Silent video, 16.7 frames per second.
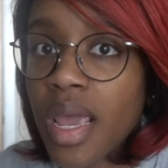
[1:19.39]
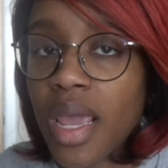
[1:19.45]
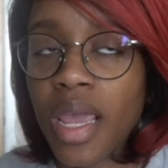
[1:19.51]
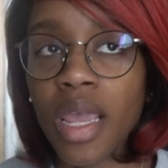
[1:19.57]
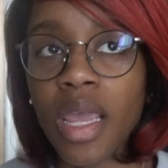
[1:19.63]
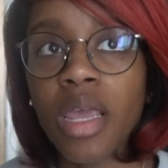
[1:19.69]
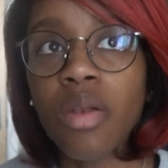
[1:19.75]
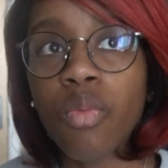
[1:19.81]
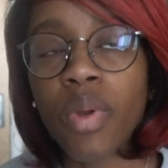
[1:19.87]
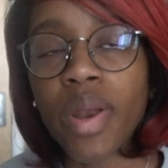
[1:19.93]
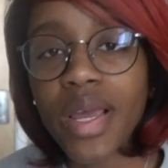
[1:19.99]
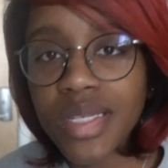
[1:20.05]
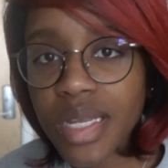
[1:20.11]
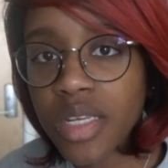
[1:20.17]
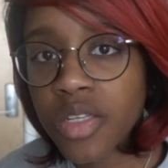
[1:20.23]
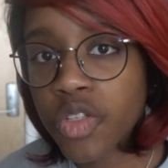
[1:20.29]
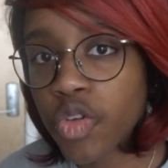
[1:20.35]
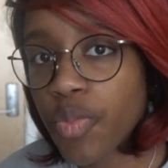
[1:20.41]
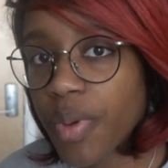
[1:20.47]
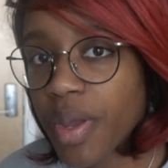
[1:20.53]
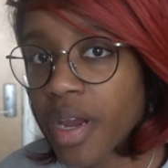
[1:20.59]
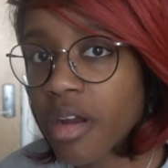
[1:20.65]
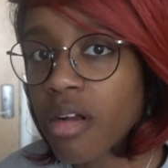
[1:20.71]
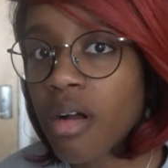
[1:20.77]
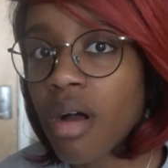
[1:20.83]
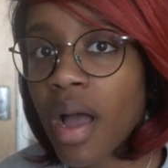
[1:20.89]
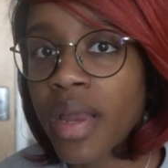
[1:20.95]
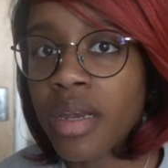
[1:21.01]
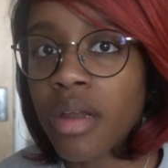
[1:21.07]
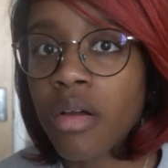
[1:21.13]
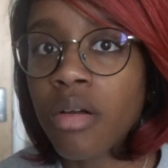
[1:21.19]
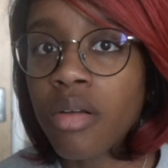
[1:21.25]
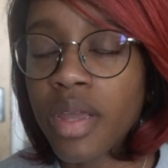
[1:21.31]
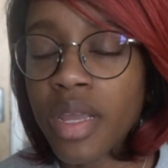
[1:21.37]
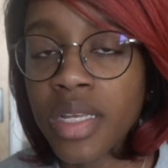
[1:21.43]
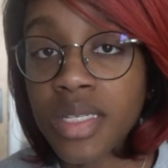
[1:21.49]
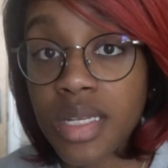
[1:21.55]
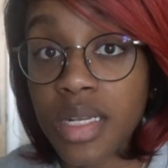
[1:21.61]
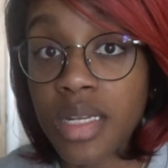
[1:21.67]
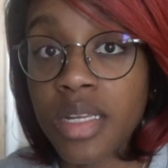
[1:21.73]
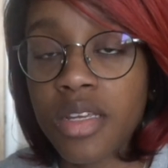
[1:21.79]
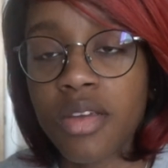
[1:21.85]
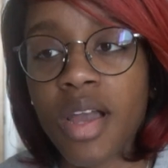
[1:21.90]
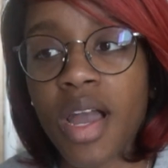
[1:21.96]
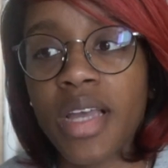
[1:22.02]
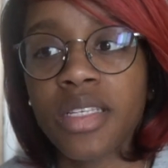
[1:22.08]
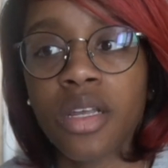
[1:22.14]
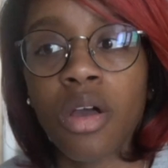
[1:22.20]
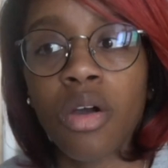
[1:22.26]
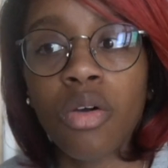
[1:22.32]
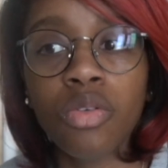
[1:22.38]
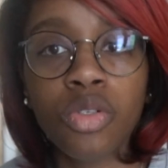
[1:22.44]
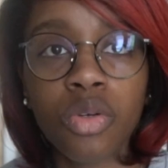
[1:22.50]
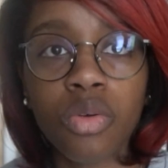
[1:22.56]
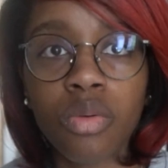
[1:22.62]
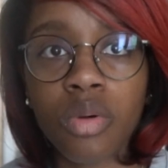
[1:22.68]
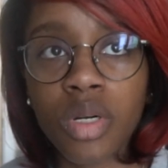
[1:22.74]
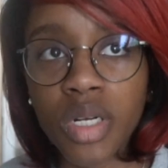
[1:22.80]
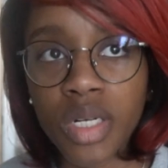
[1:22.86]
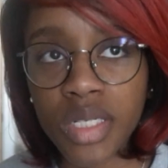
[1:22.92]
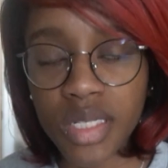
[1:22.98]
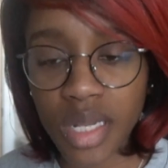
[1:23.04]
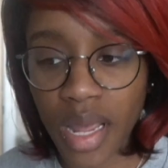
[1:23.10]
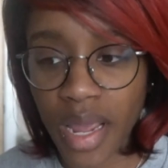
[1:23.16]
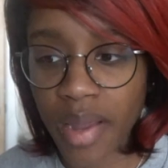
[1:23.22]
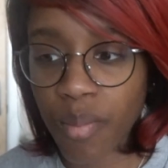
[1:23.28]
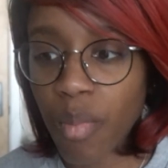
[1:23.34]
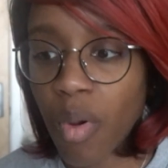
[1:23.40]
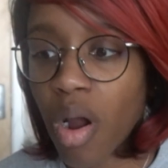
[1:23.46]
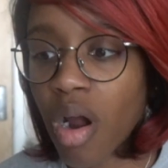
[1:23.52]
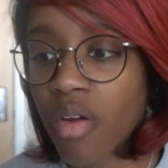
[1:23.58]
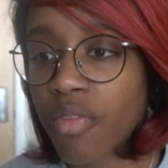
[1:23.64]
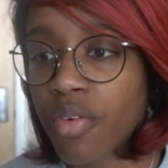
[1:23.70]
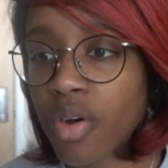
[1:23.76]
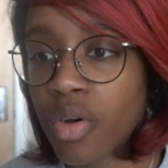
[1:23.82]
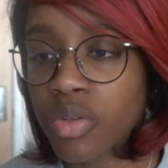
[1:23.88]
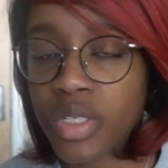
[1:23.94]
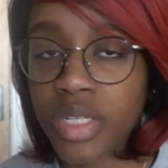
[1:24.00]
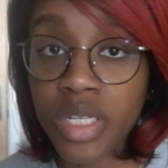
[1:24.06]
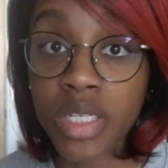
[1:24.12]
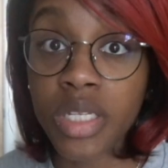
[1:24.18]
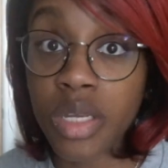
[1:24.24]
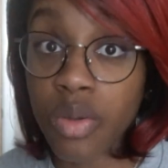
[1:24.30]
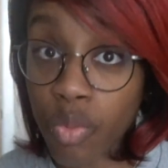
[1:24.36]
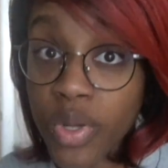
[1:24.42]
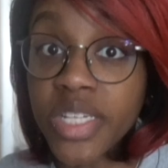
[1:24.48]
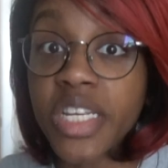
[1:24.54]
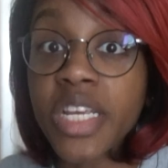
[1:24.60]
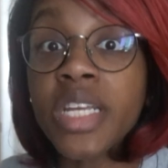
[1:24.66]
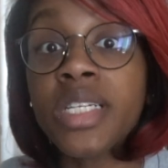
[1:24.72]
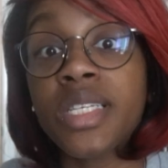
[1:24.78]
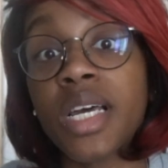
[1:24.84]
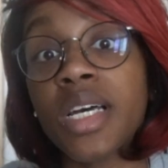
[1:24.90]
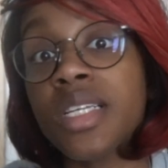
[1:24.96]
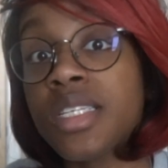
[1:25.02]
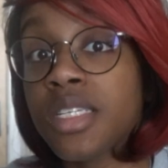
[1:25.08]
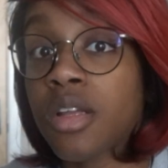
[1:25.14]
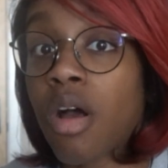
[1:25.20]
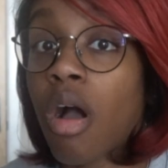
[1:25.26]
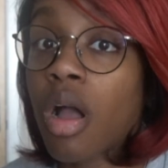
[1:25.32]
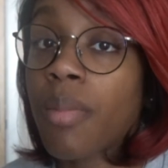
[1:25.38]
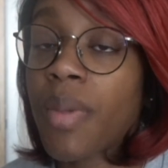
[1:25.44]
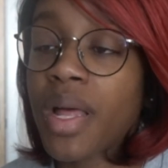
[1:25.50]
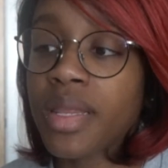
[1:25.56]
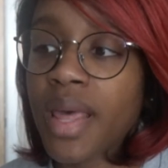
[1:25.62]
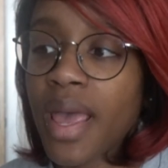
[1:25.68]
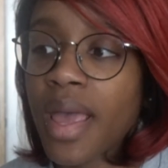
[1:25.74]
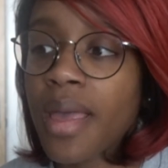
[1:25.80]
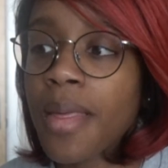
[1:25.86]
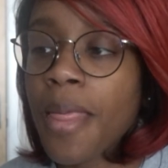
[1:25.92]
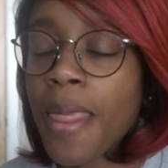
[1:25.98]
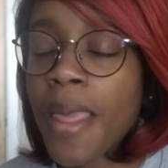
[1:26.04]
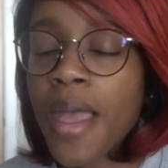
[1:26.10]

And when I say superhero, I know instantly you guys go towards like Marvel, DC, which it does talk about that.